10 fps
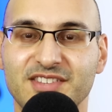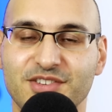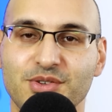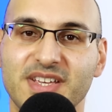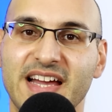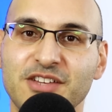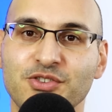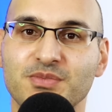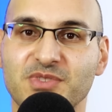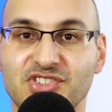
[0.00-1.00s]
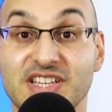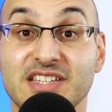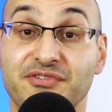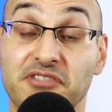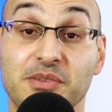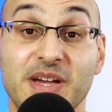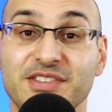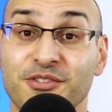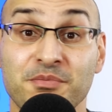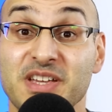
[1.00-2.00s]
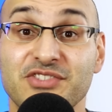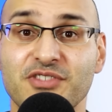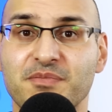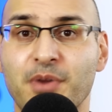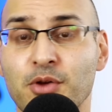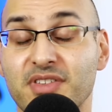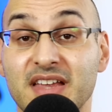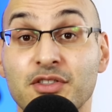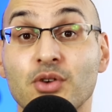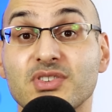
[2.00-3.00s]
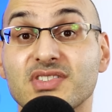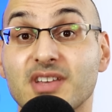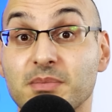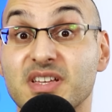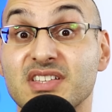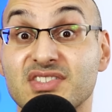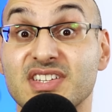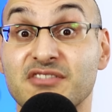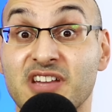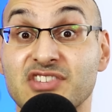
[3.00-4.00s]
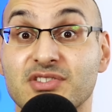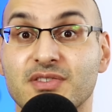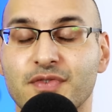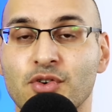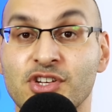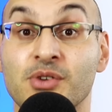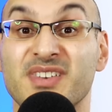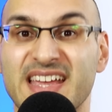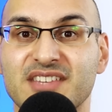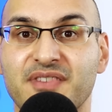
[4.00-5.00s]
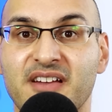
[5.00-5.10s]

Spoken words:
And so you can use machines, free weights, or a mixture of both, and those are some considerations for you. Next